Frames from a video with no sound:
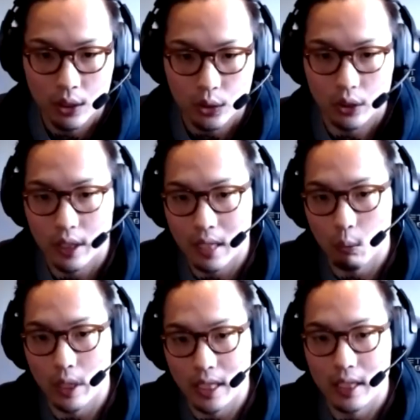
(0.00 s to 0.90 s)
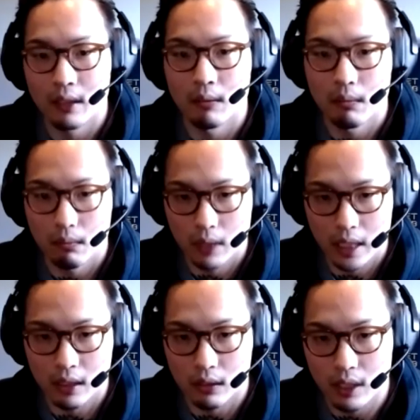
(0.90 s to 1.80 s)
So yeah. that way they can they
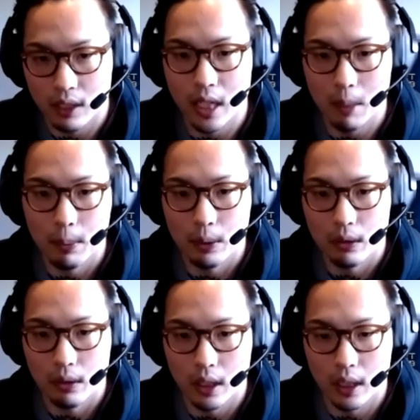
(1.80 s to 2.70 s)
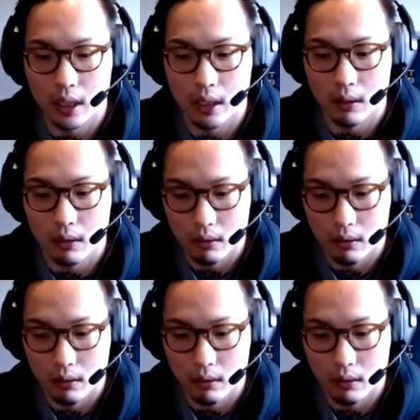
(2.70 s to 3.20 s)
can divvy up the